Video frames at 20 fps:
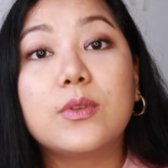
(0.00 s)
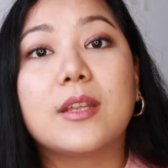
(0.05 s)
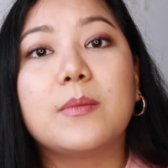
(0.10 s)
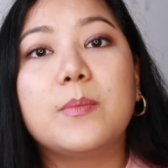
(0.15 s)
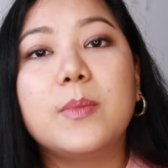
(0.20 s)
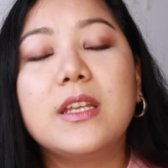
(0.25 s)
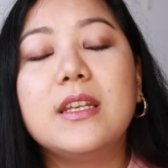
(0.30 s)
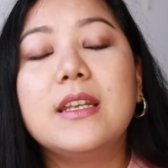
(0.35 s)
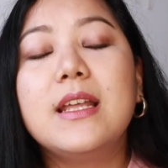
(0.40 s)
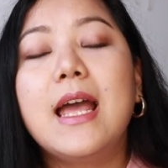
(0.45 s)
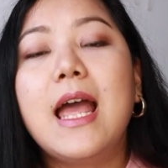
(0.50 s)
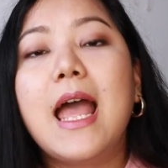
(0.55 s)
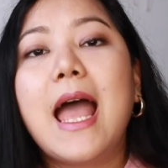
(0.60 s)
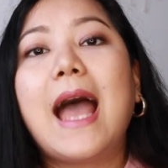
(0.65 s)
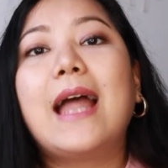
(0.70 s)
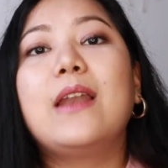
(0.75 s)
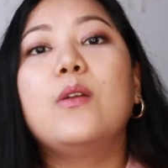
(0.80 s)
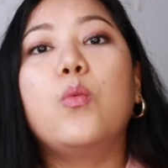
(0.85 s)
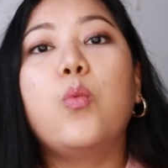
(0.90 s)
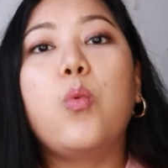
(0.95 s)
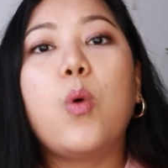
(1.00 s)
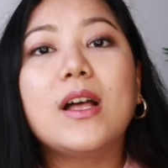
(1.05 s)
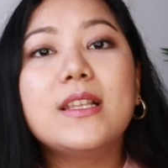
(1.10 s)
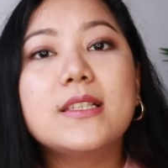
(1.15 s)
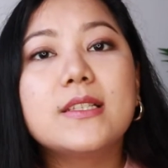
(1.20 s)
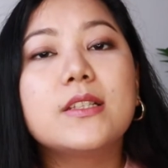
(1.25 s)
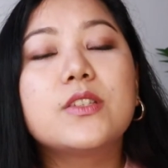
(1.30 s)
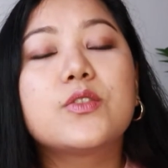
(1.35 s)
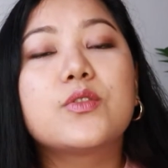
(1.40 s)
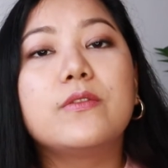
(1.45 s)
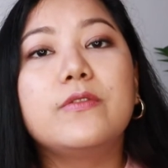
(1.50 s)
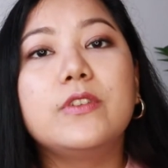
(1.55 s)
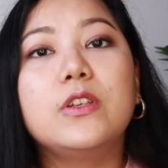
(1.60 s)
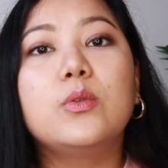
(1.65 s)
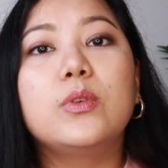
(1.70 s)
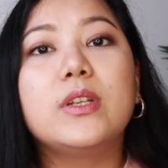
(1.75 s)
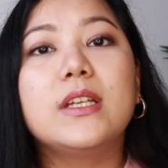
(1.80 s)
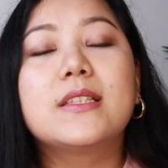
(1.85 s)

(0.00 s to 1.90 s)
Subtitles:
that pin, and once it's reviewed,